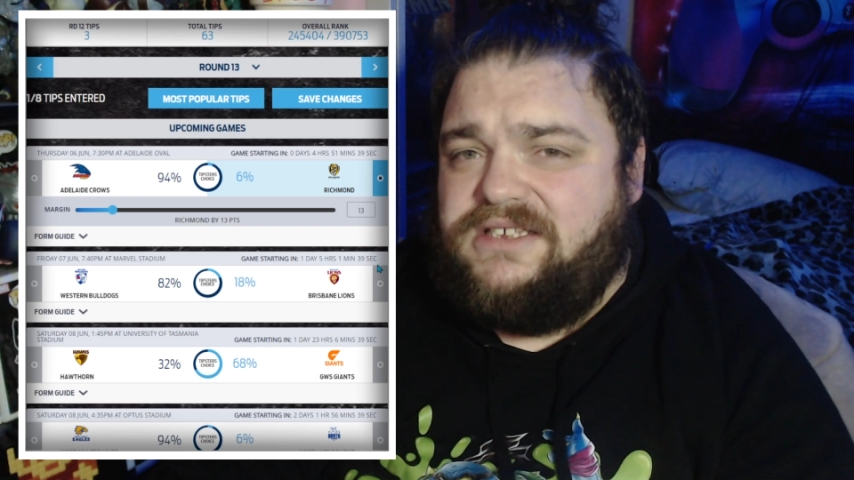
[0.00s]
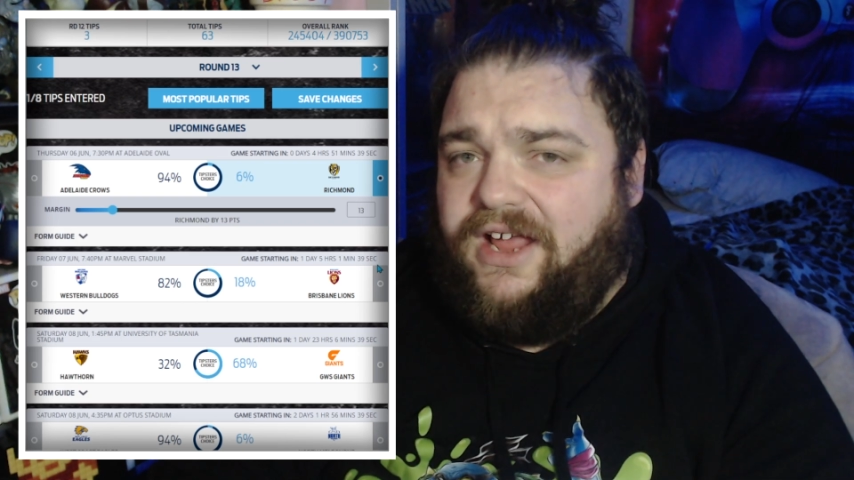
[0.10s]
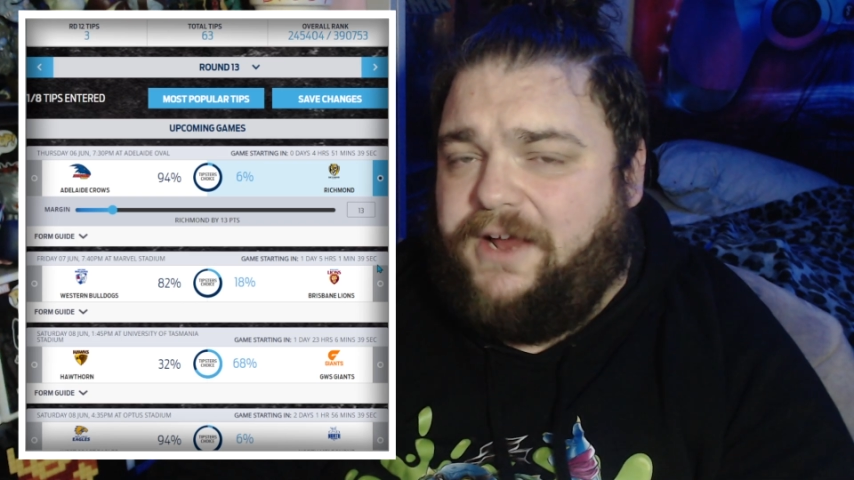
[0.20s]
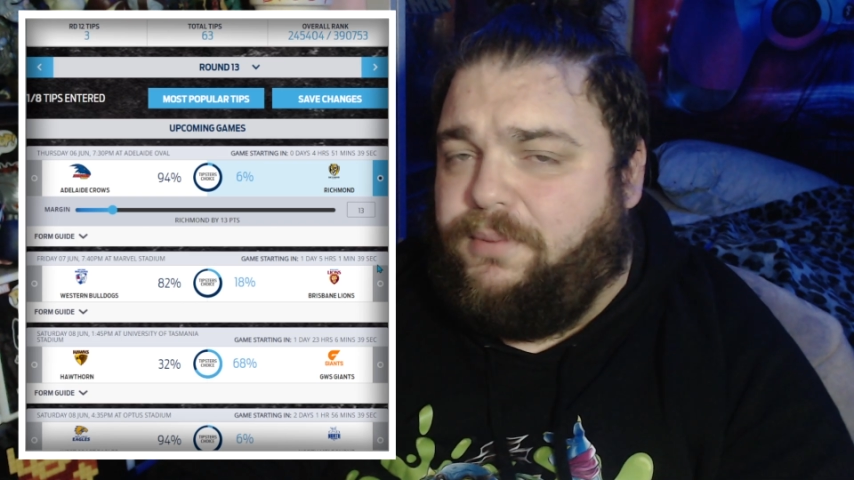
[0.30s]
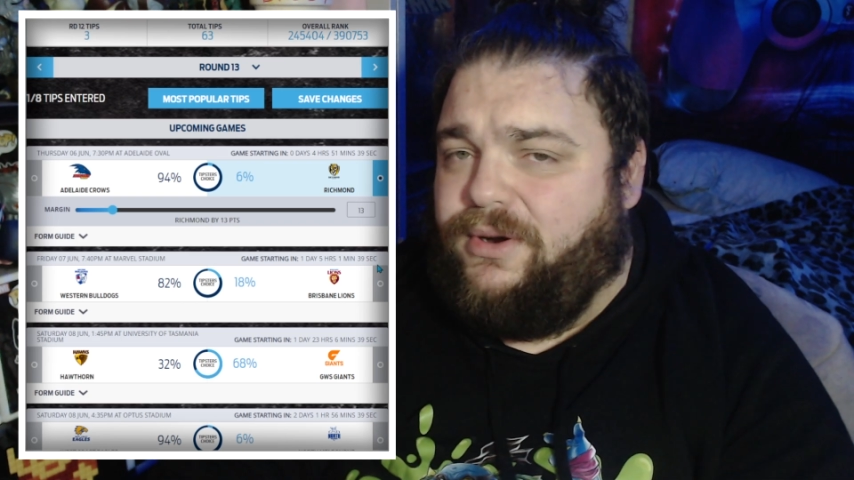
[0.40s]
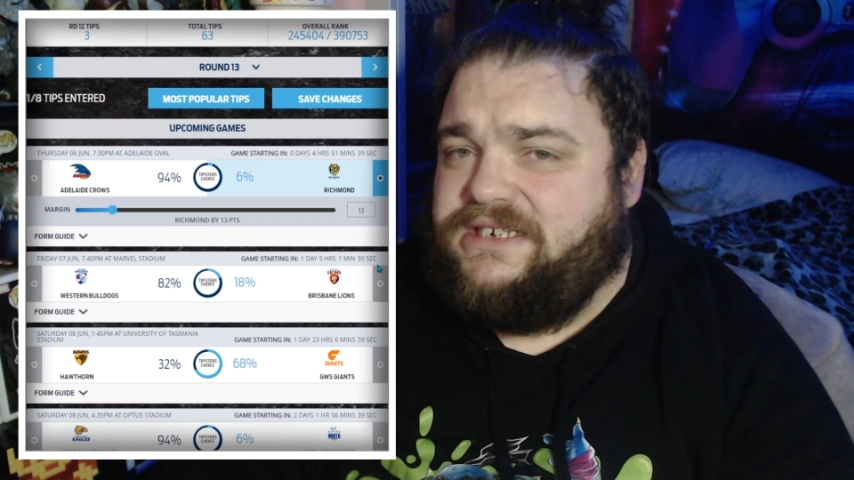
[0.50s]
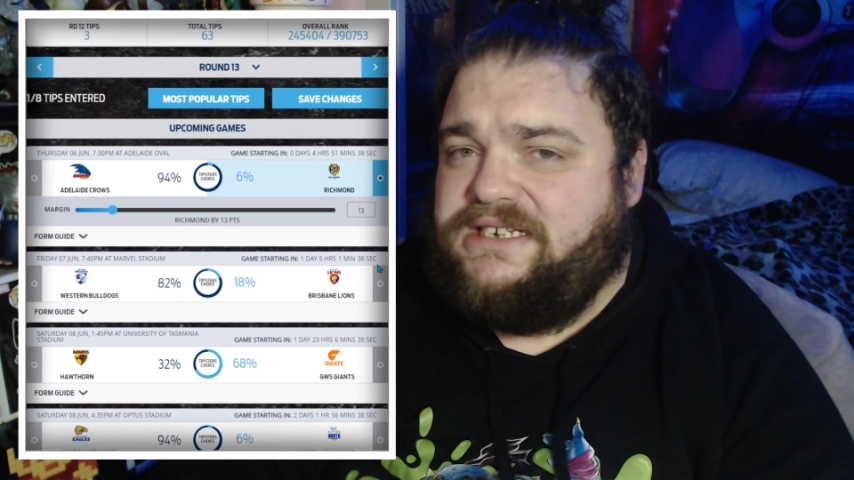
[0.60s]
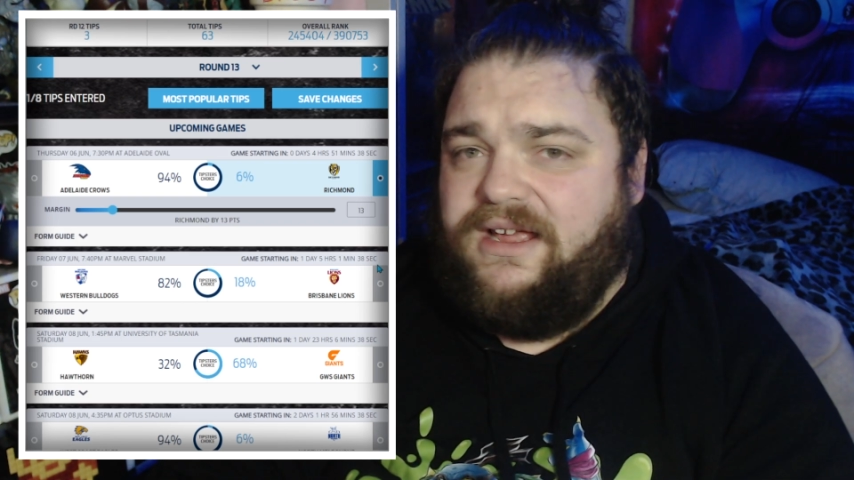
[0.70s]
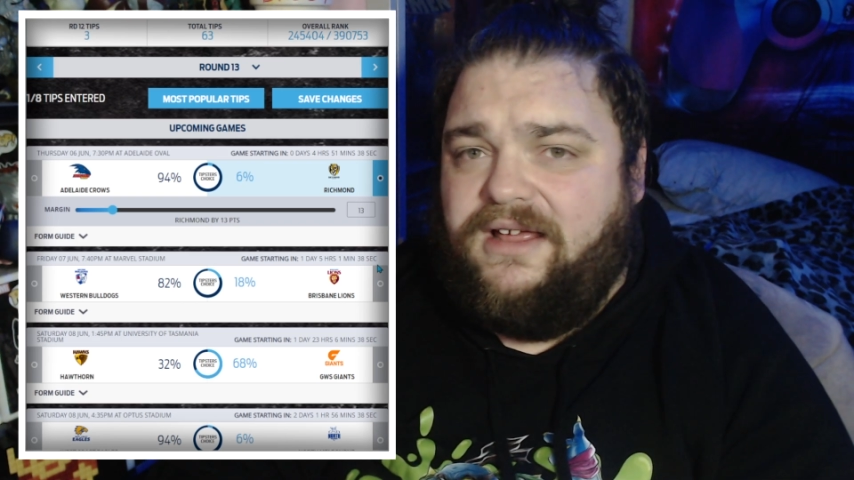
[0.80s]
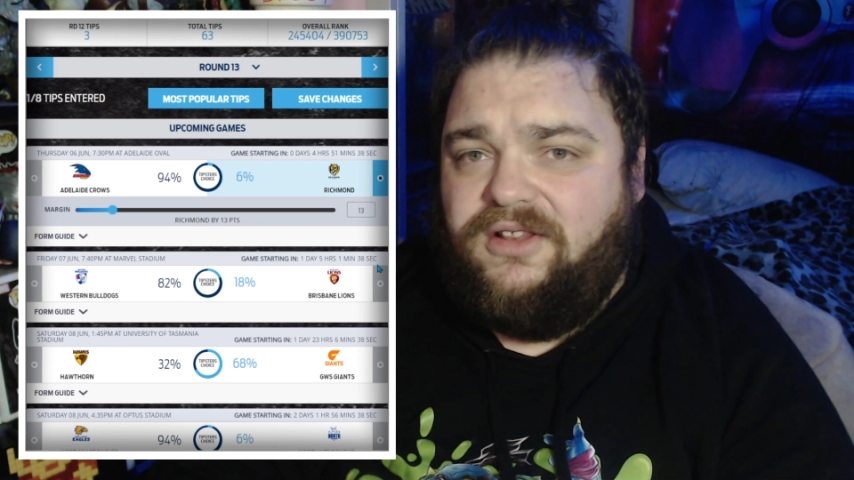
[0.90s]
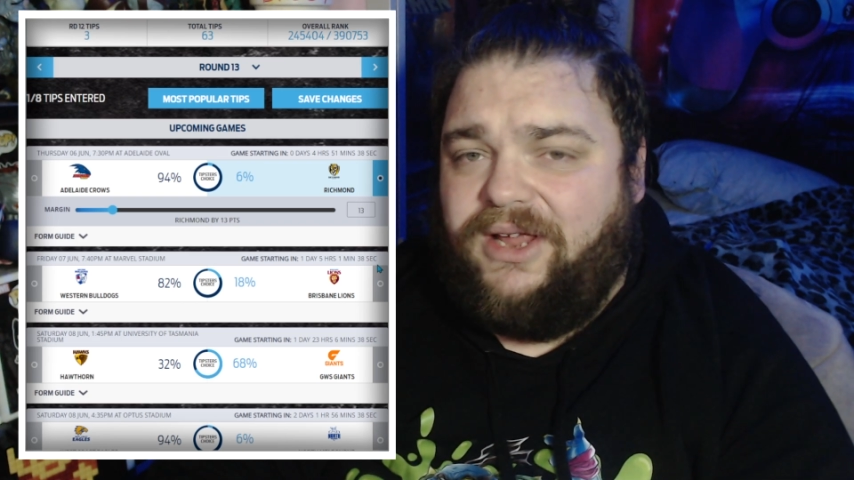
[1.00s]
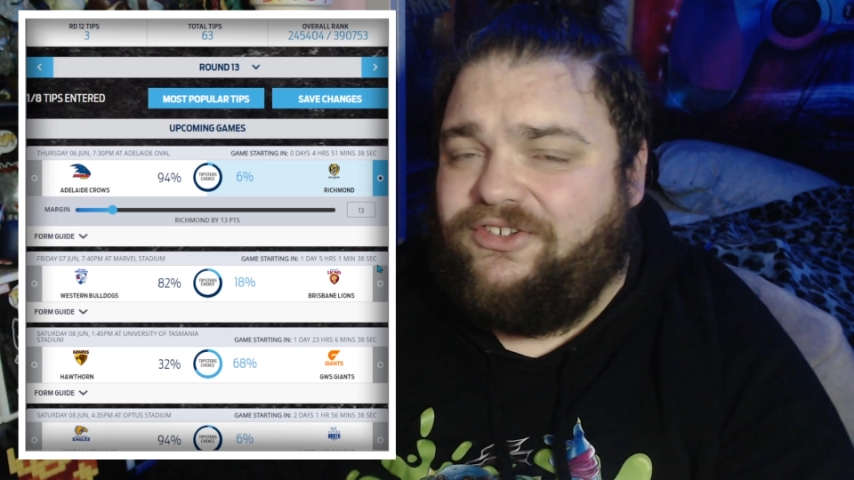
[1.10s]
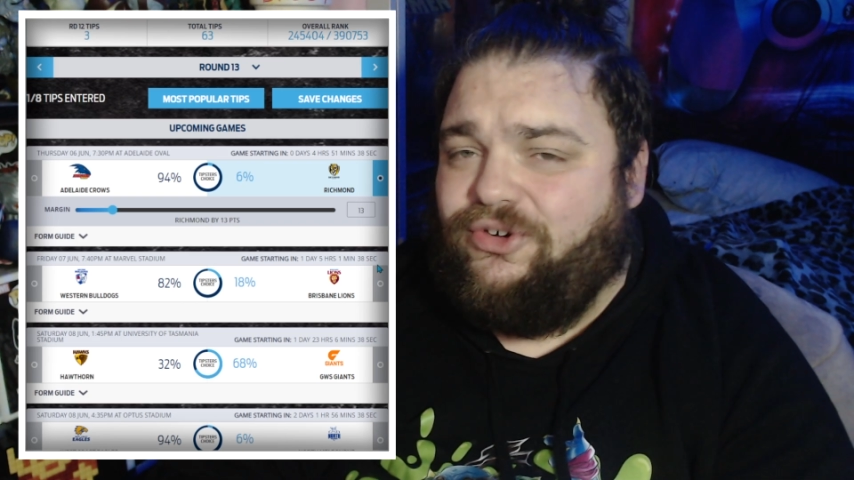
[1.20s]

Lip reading: like Prestia, like